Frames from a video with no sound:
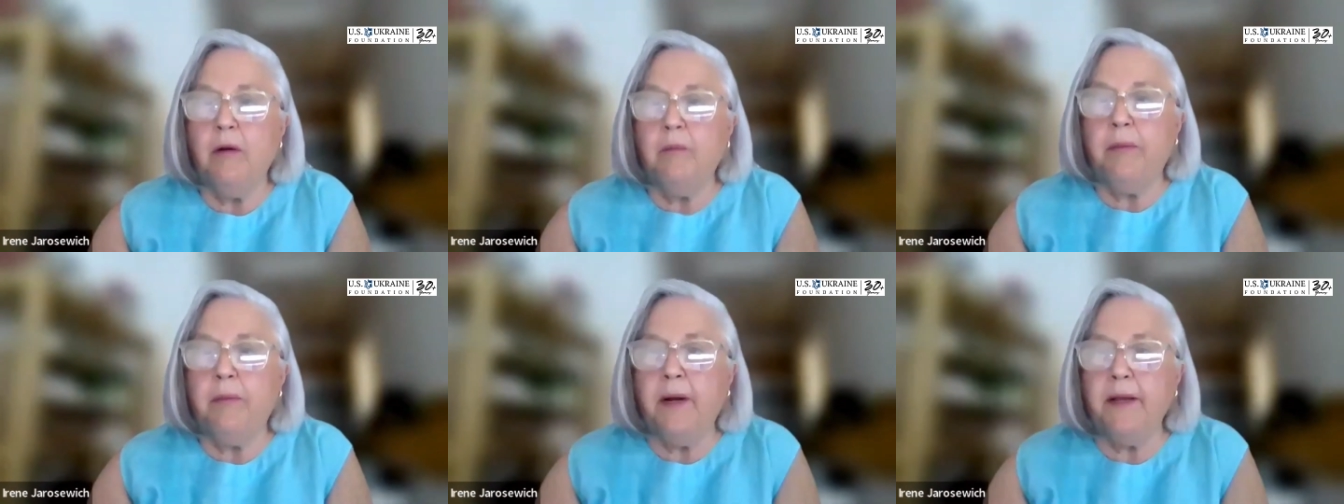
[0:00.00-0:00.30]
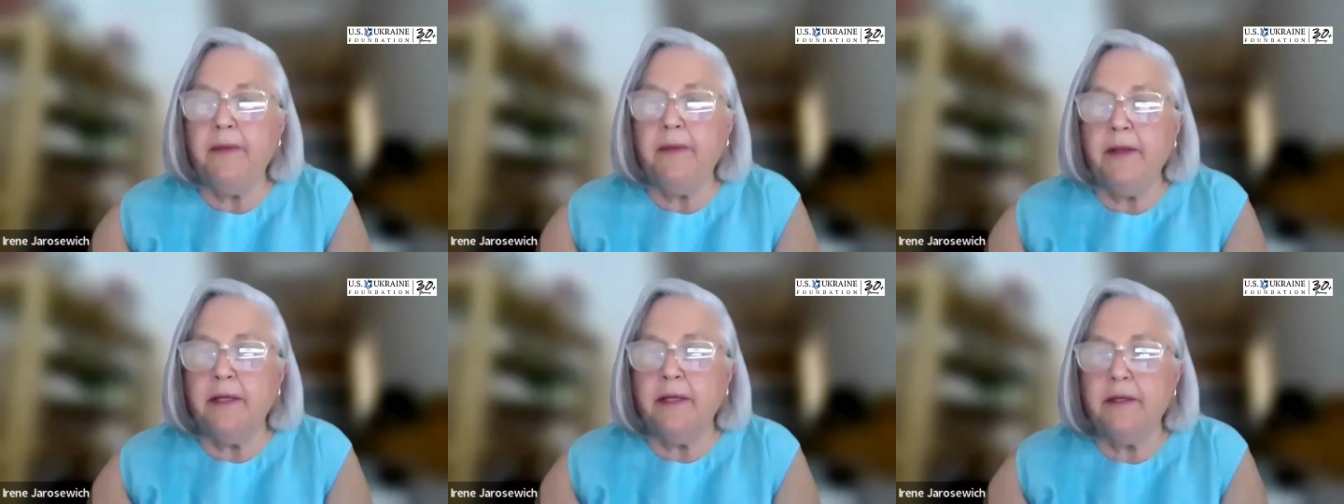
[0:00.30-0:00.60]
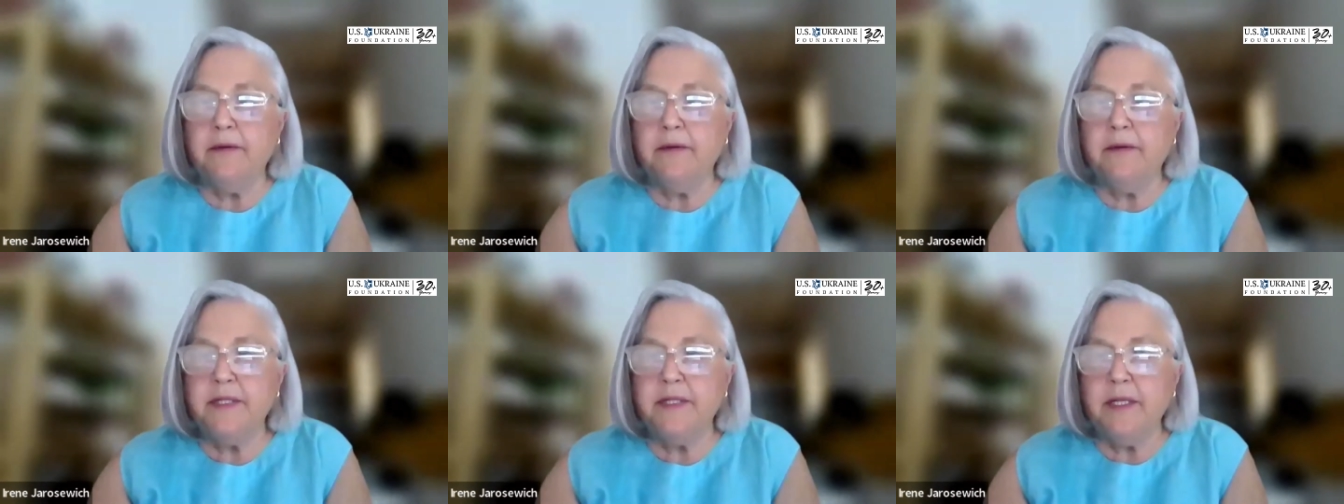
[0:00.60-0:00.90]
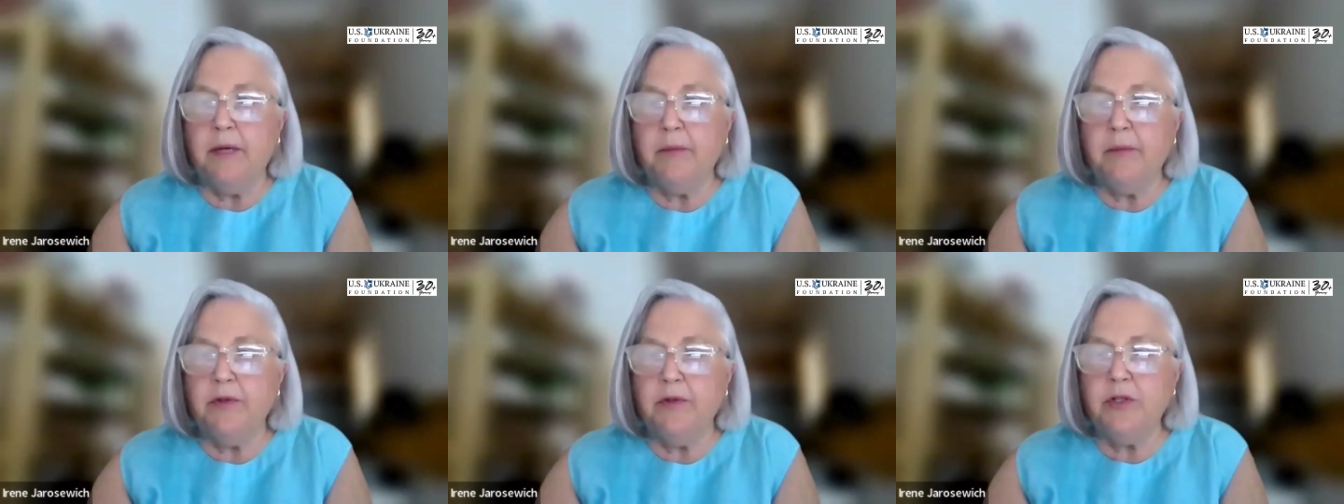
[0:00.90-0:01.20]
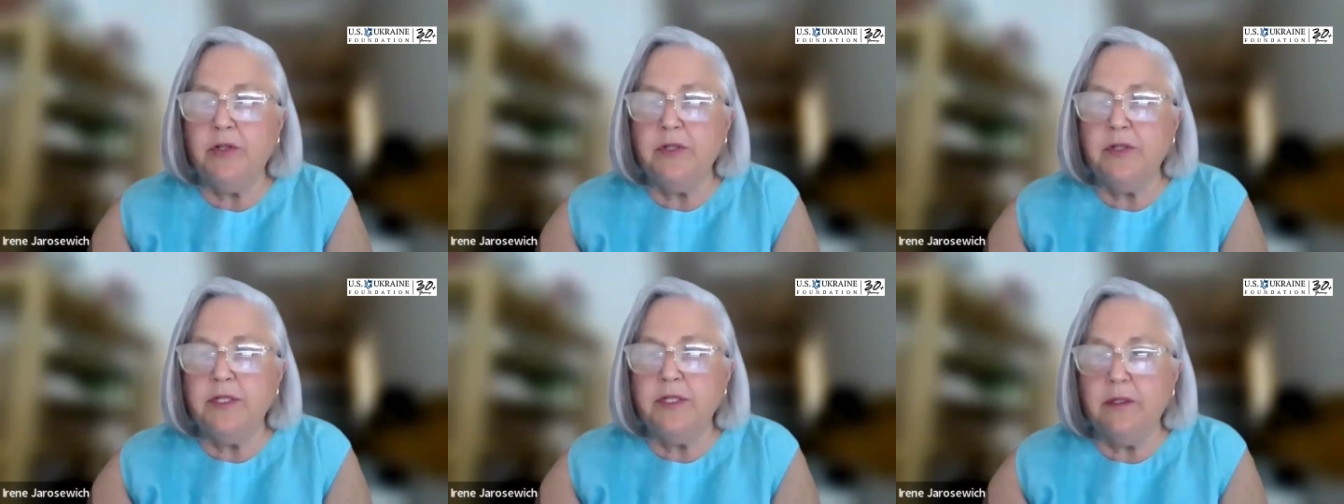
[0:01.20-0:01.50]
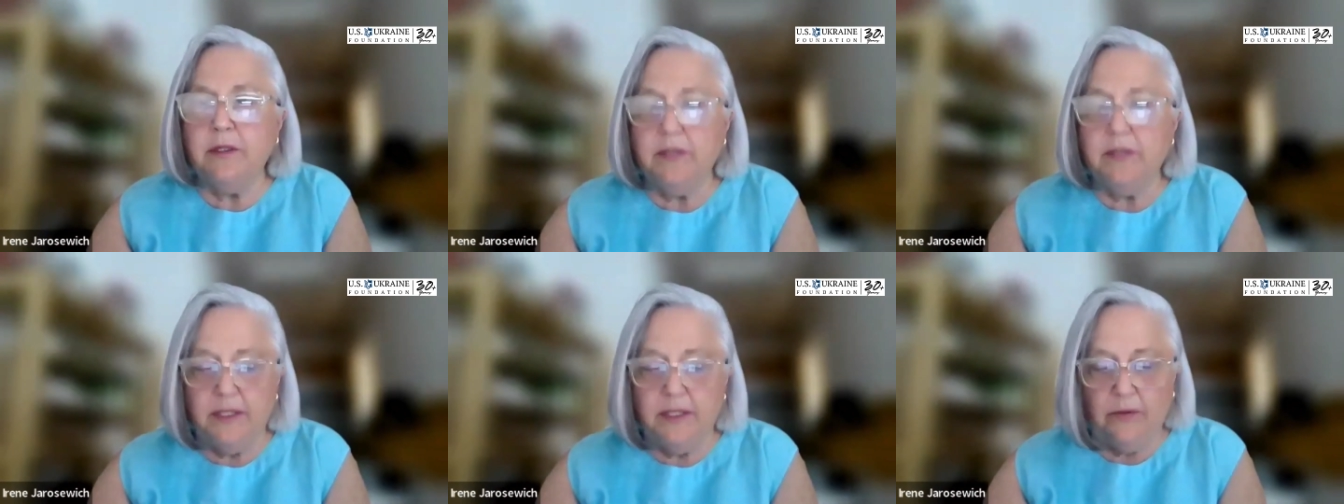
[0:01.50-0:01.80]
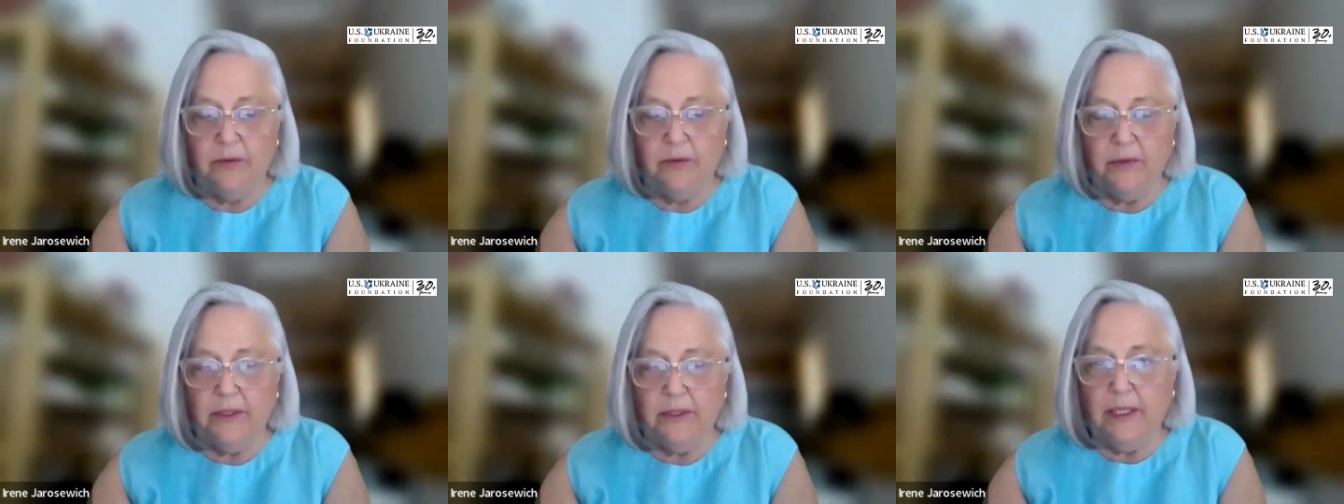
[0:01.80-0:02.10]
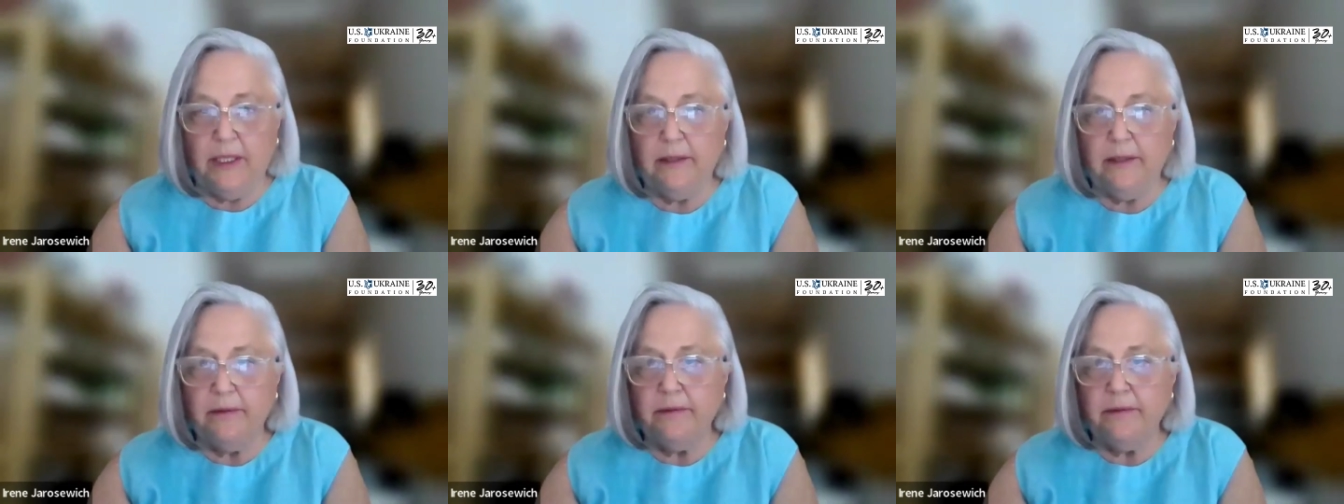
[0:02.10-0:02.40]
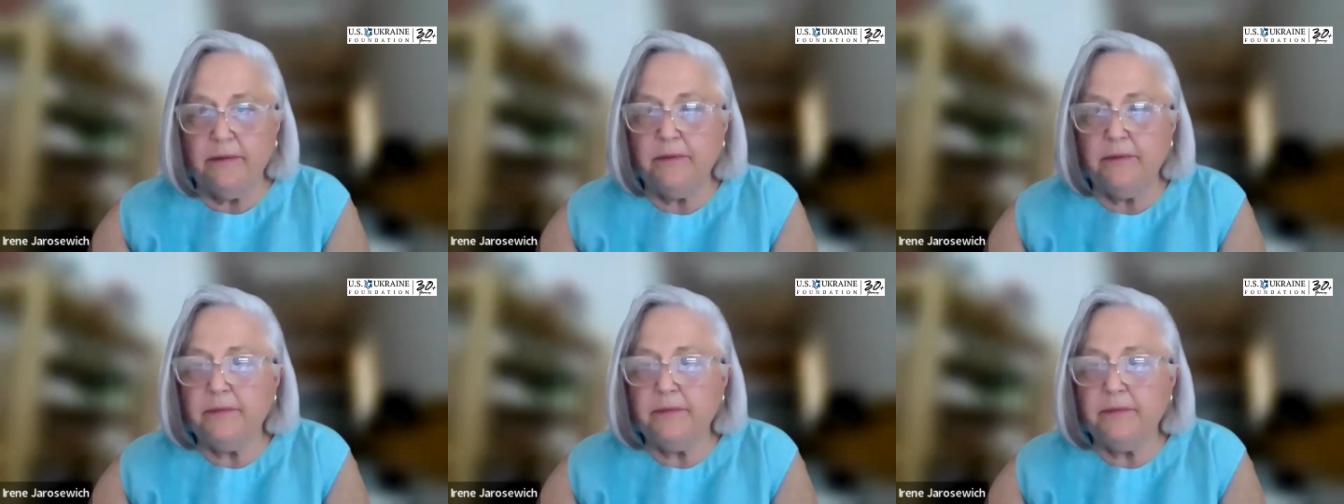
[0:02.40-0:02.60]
by the end of summer. Do you still stick with that?